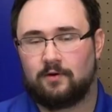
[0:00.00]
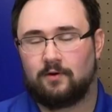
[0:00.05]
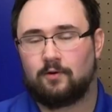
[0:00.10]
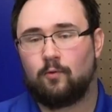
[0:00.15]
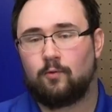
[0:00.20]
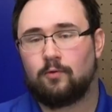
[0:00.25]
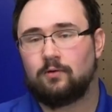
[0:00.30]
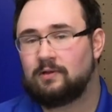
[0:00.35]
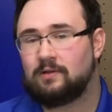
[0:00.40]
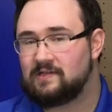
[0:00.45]
your
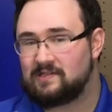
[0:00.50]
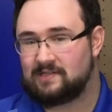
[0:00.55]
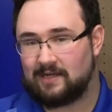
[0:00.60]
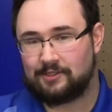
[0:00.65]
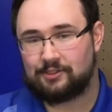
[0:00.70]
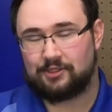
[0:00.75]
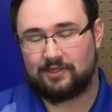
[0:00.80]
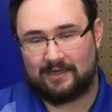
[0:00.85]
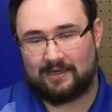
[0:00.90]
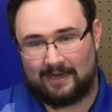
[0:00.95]
coral is
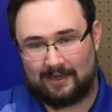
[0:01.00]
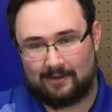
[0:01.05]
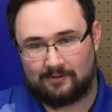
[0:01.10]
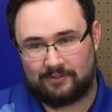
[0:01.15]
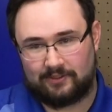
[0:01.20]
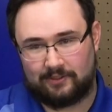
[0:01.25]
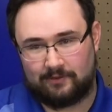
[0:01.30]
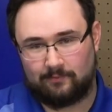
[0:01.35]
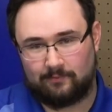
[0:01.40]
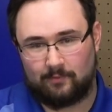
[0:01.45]
touching an
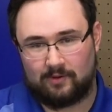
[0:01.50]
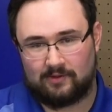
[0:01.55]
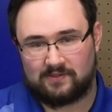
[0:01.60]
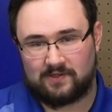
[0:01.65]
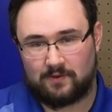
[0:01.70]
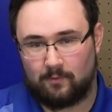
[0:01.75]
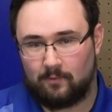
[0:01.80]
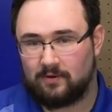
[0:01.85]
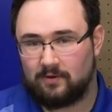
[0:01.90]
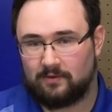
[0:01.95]
algae while
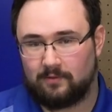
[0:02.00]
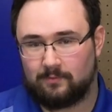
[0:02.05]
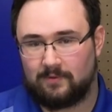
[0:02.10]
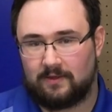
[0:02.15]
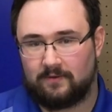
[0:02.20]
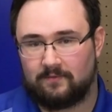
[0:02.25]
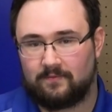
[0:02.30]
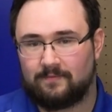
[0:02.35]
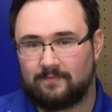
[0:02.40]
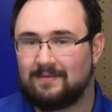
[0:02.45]
scored on the
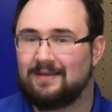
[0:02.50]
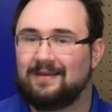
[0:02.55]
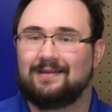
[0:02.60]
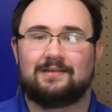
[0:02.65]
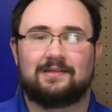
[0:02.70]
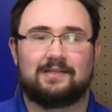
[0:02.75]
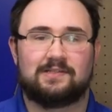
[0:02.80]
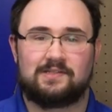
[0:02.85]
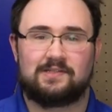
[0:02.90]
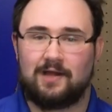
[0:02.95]
reef, it
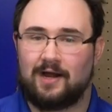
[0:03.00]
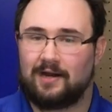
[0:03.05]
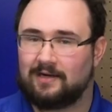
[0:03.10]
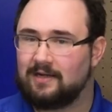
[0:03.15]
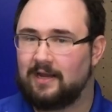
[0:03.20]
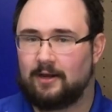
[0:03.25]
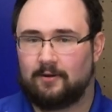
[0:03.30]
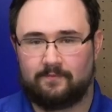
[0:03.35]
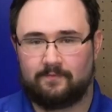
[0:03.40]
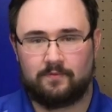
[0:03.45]
does not
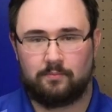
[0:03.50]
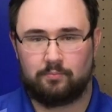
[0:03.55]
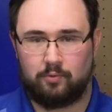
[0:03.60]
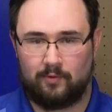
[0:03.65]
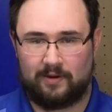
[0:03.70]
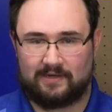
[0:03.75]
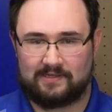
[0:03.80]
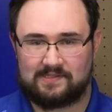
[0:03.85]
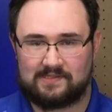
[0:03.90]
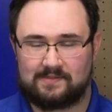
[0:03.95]
count for
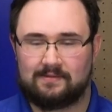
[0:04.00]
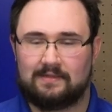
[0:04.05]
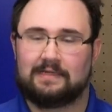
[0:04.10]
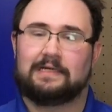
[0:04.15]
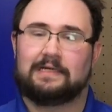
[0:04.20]
points.